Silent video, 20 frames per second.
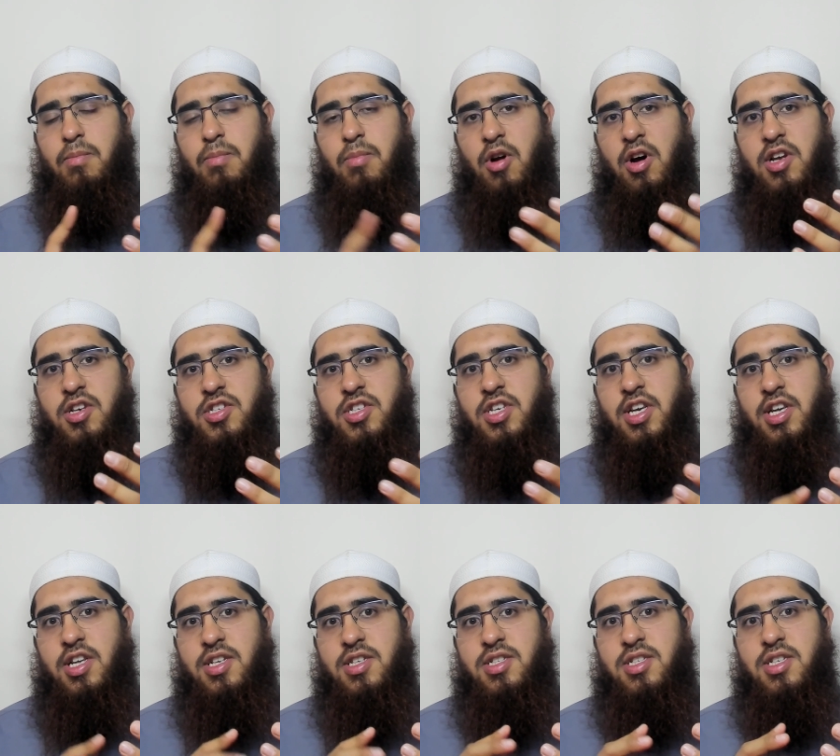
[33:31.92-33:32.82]

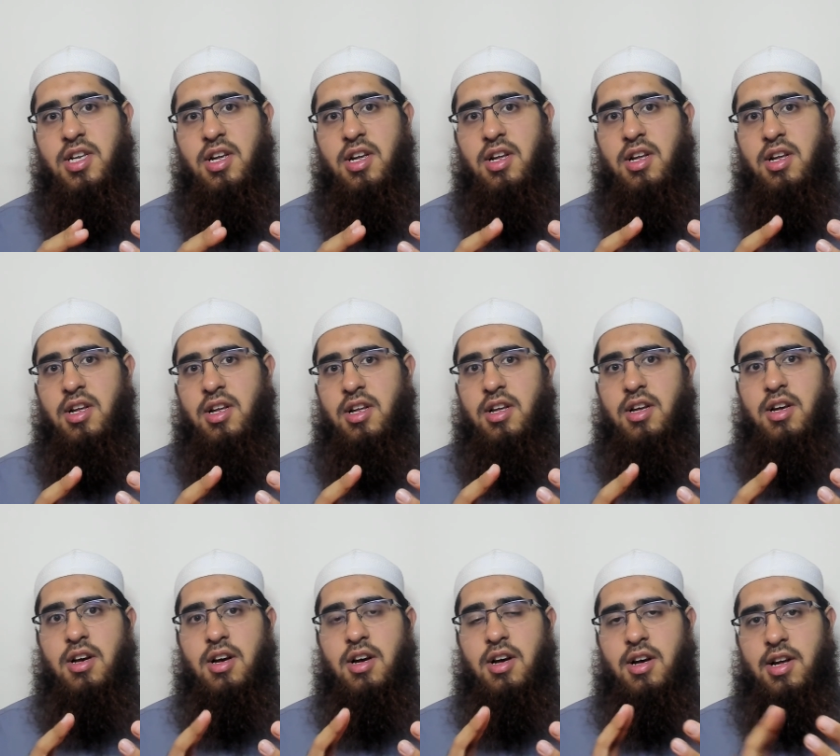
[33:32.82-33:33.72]
branches,
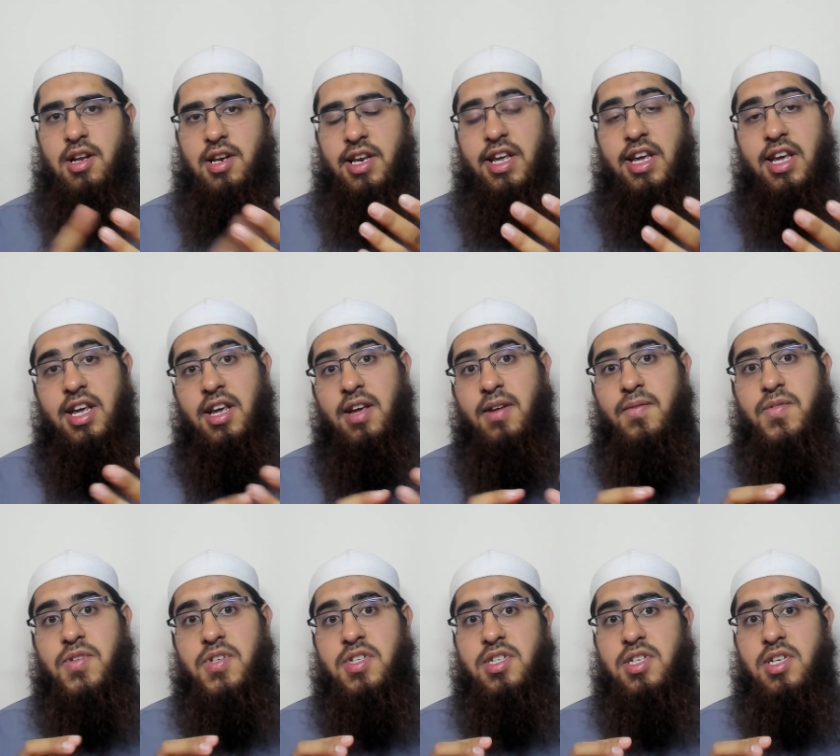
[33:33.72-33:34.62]

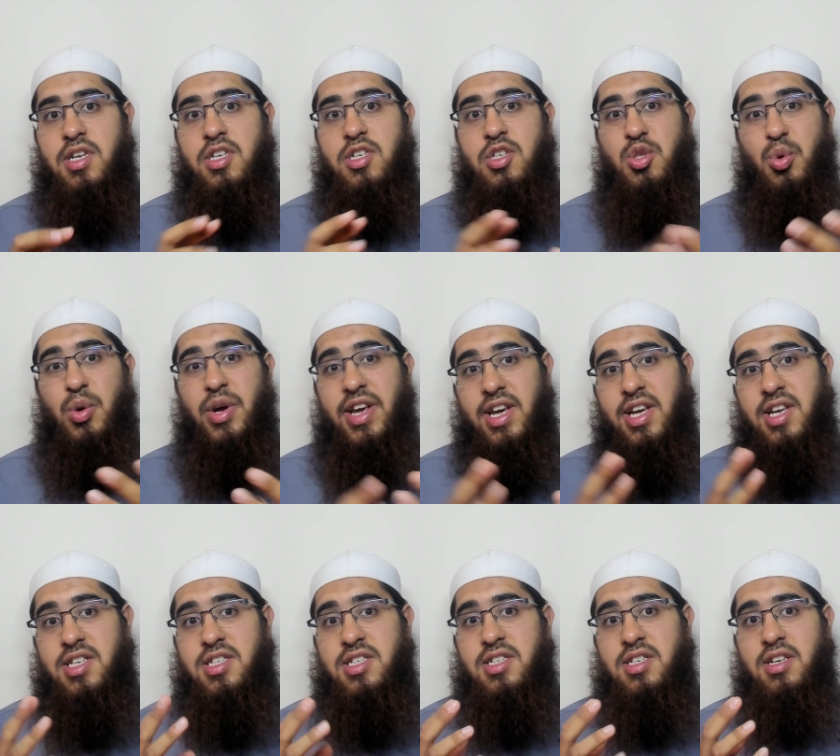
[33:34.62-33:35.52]
leaves,
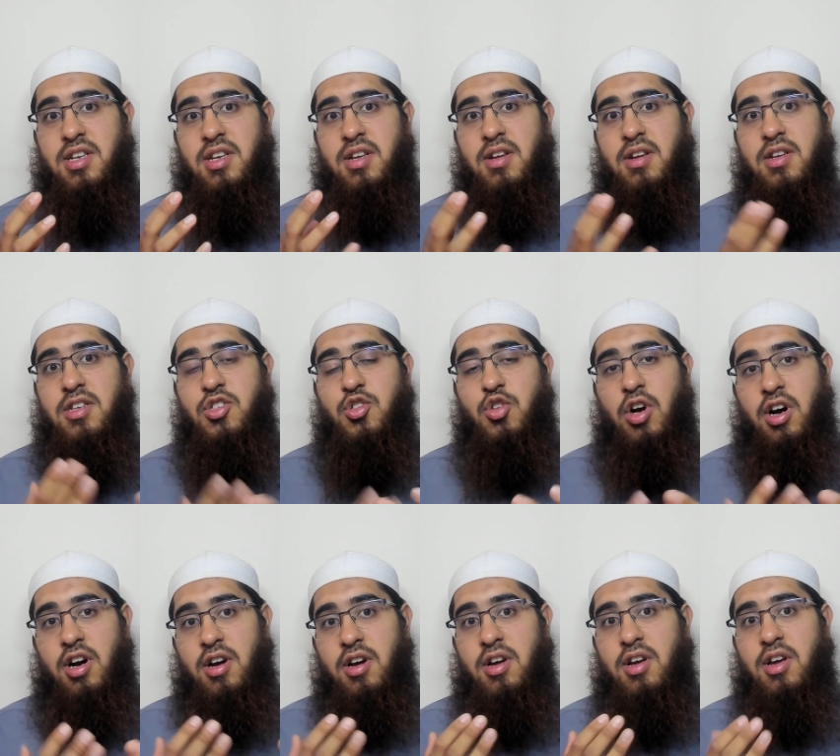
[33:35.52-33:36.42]
twigs,
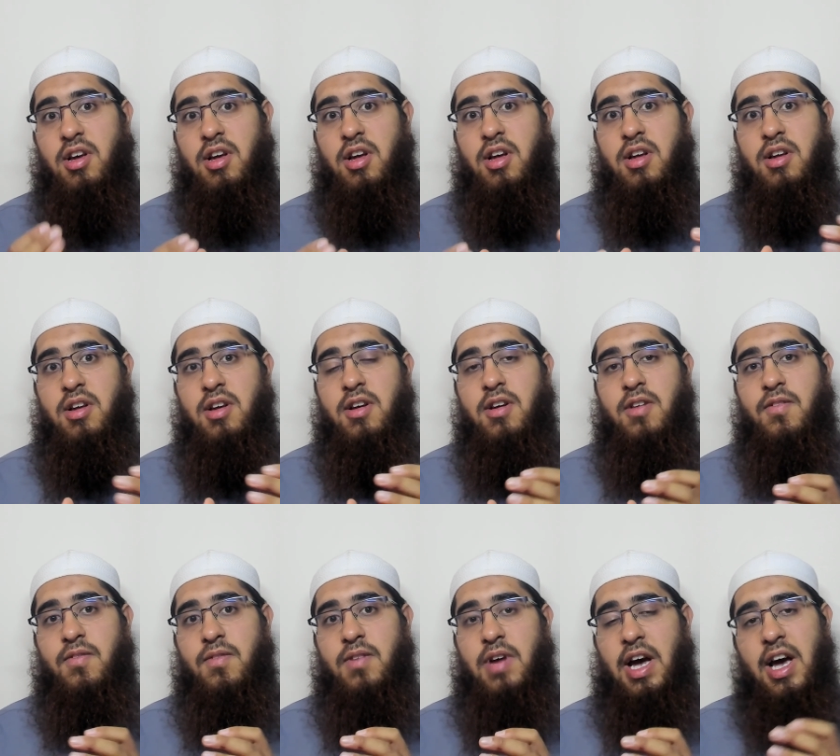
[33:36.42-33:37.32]
trunk,
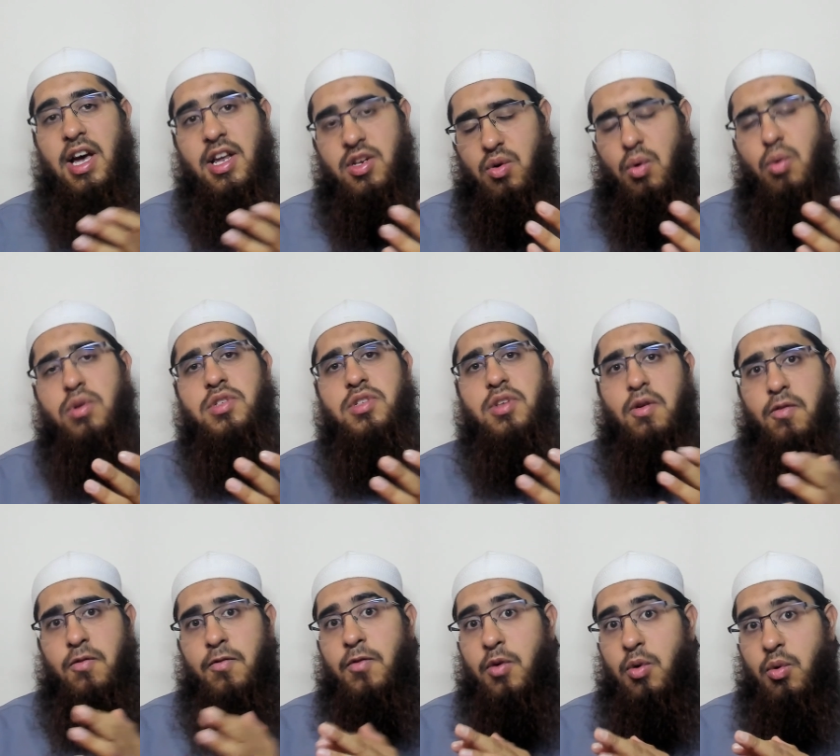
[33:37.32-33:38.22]
and
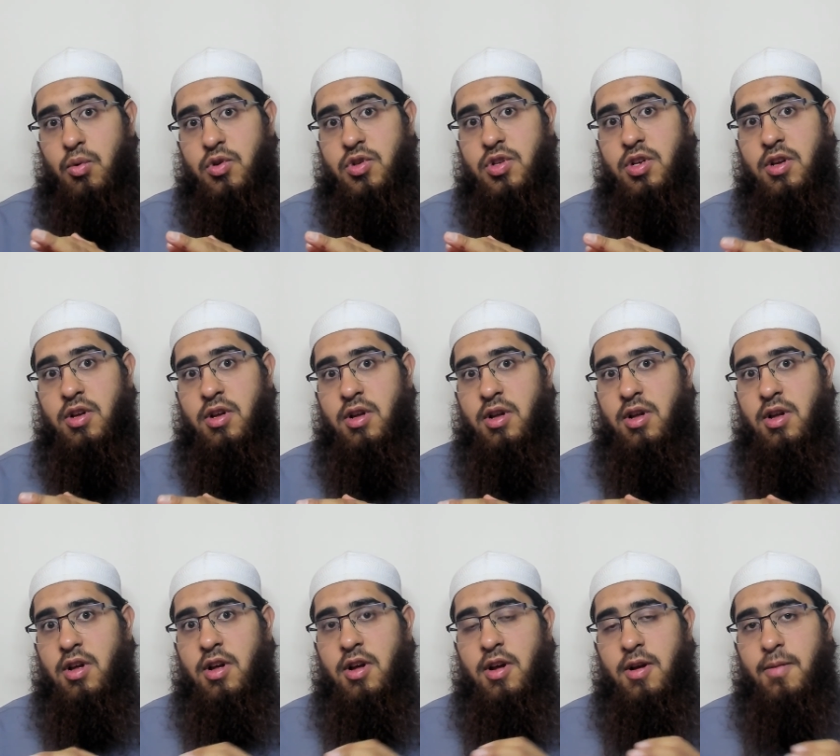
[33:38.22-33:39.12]
also fruit.
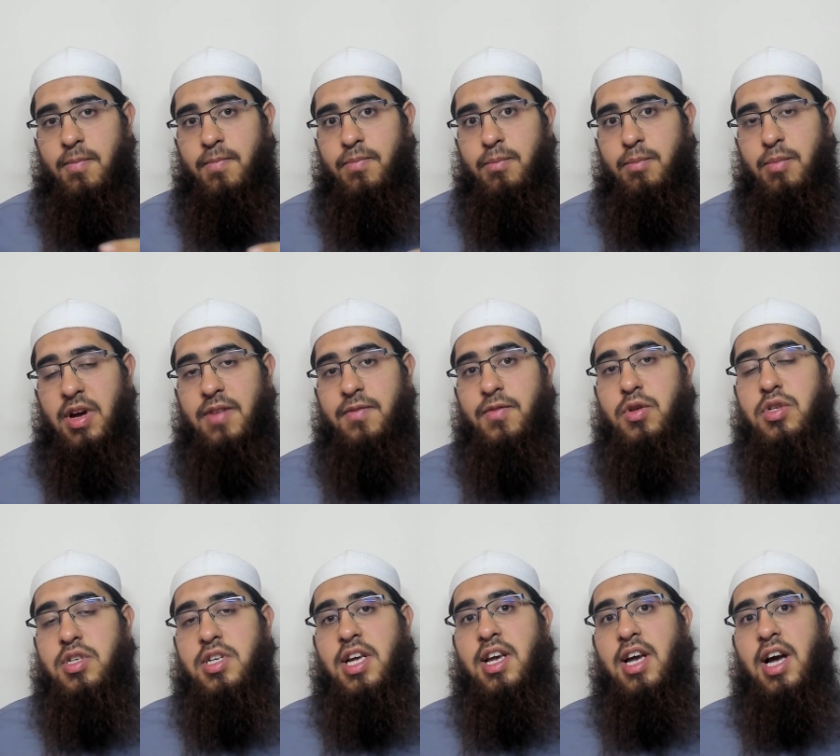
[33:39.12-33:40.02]
But if
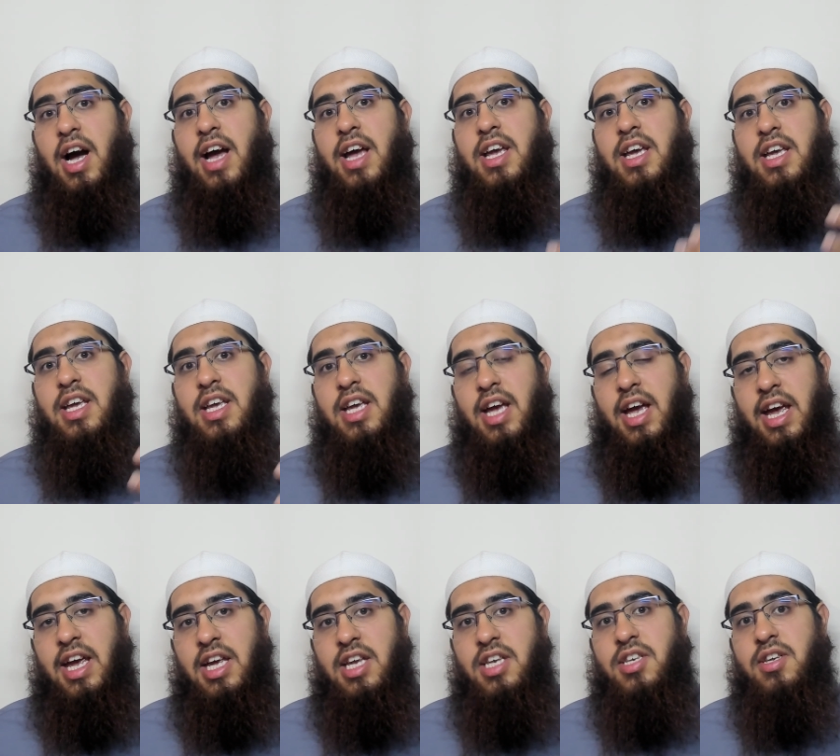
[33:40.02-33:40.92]
you say, I
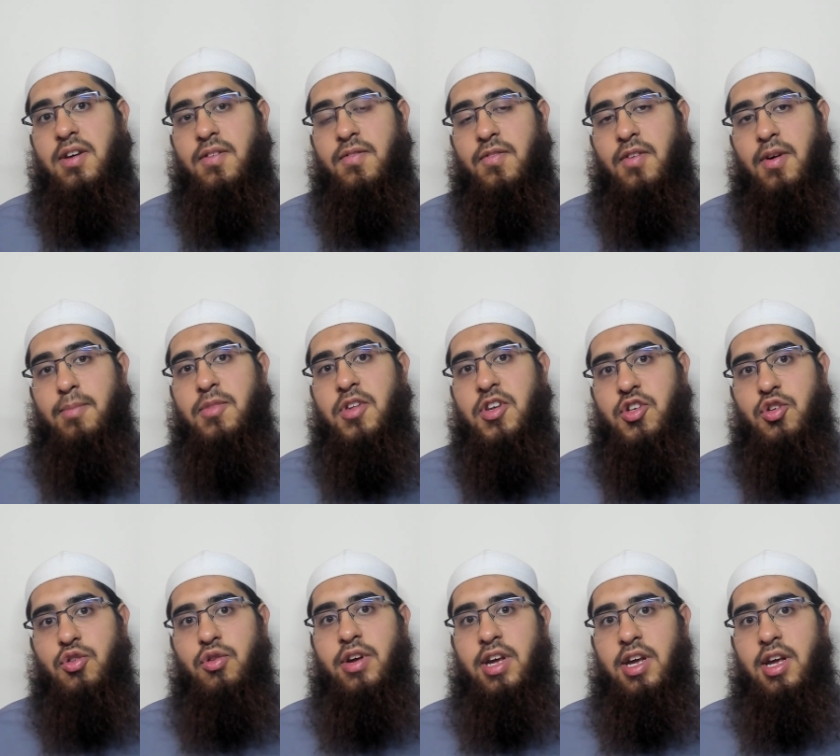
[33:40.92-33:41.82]
ate from the
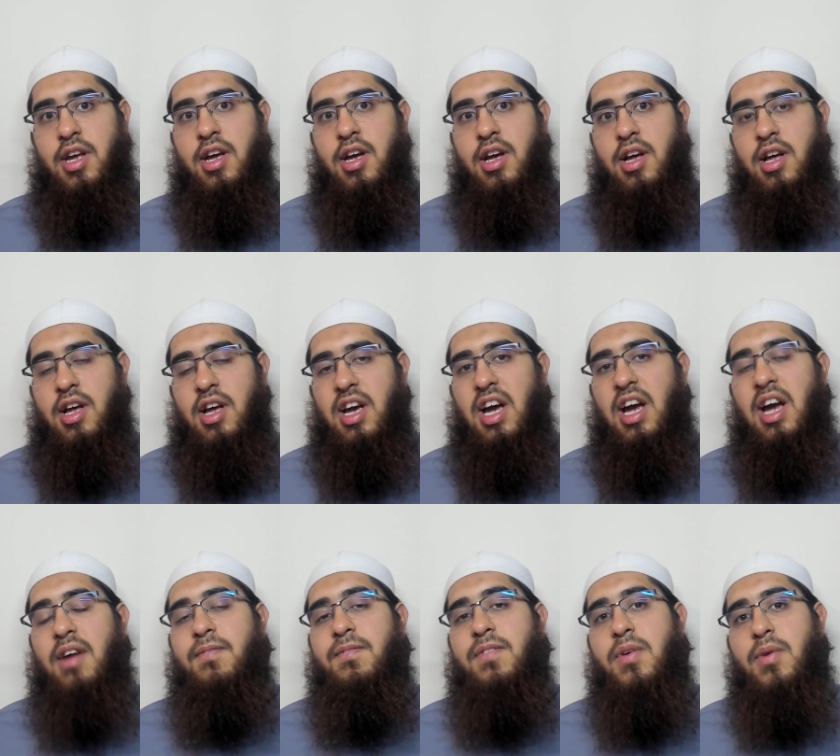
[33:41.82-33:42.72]
tree,
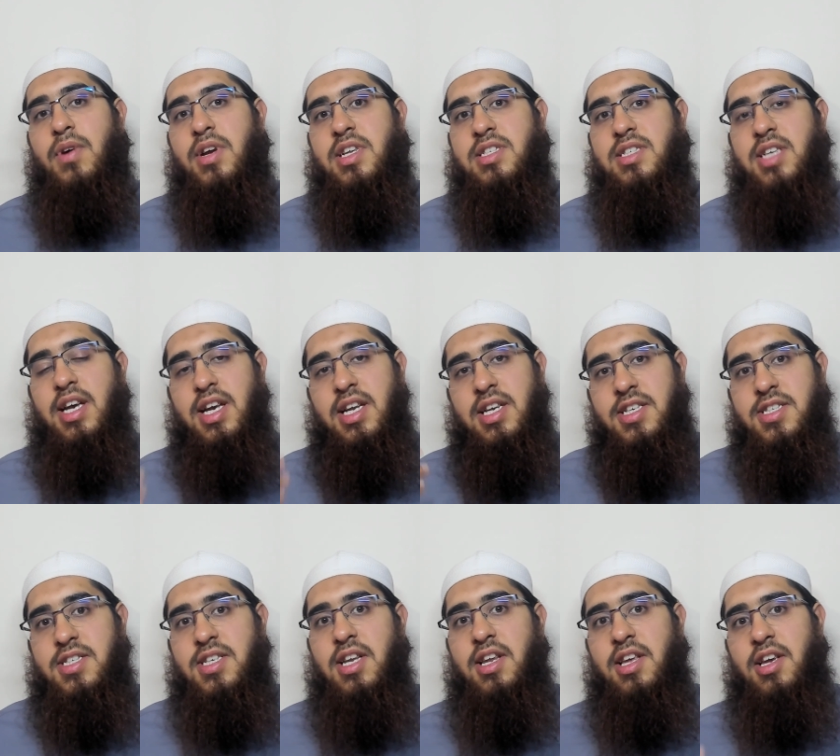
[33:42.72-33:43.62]
everyone is
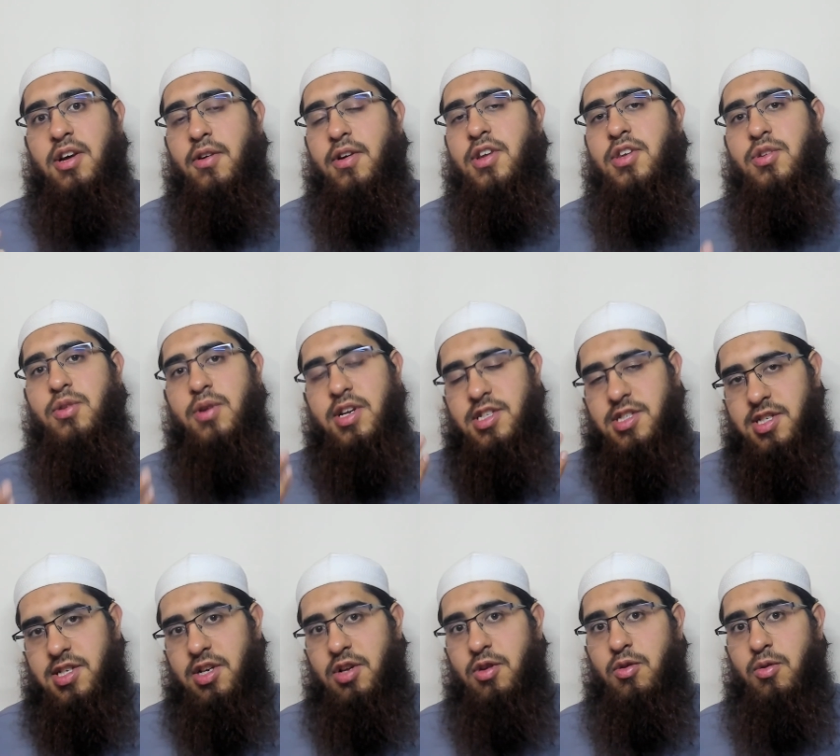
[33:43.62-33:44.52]
instantly going to
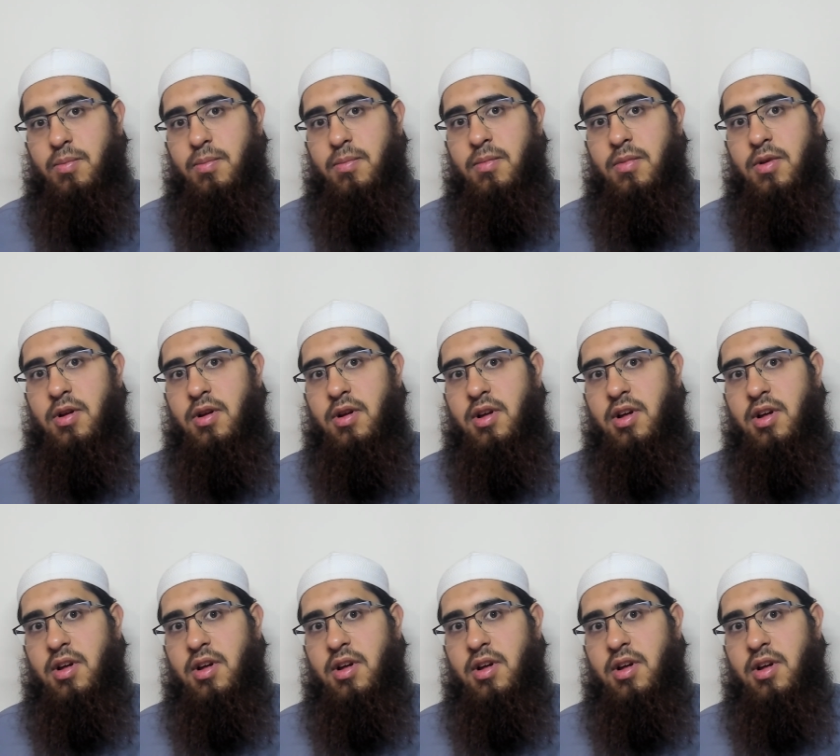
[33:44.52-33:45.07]
assume